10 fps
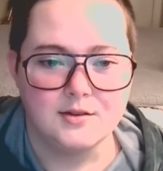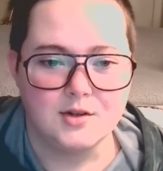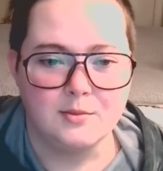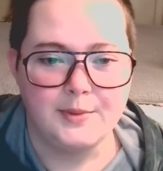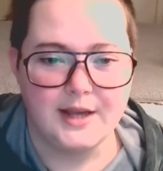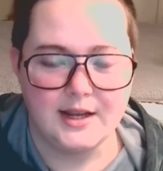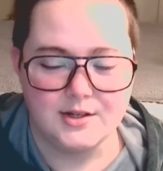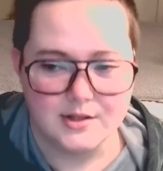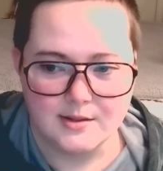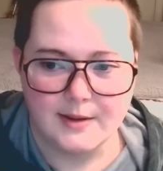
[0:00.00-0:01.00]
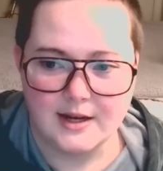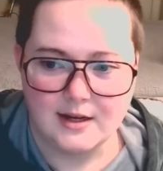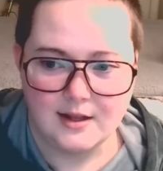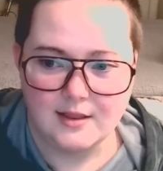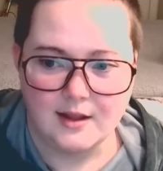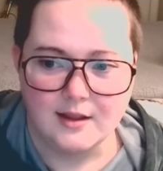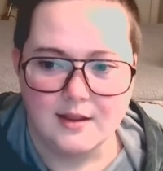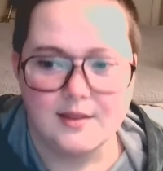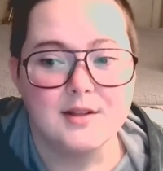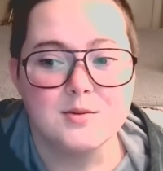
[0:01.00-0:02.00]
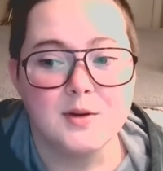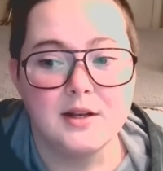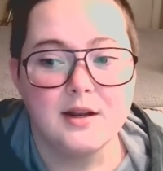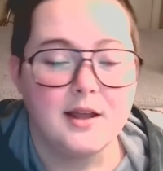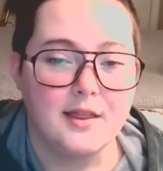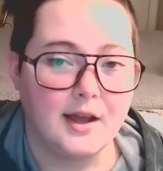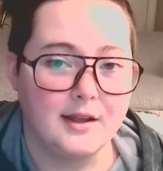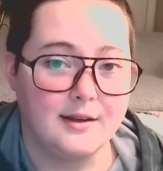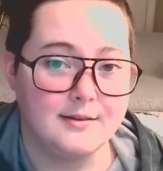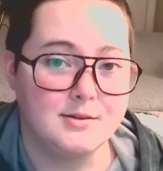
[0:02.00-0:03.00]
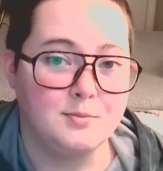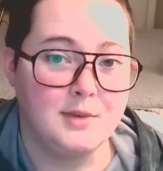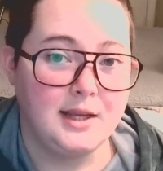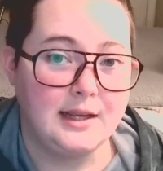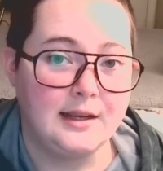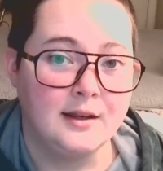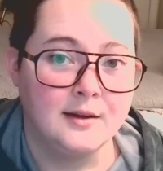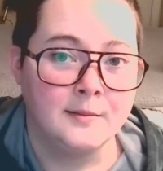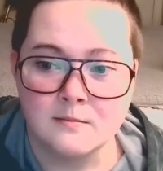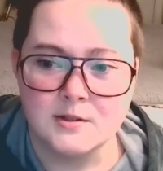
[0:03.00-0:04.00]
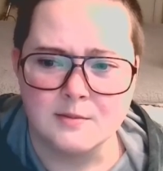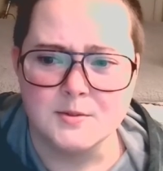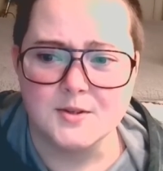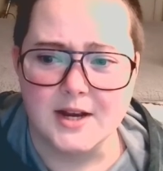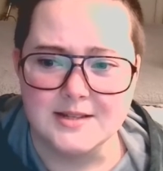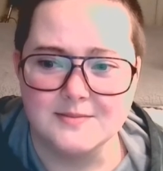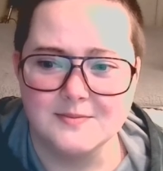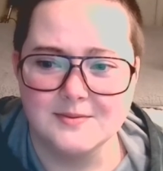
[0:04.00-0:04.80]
Don't be anxious about anything. That's one that gives me some stress.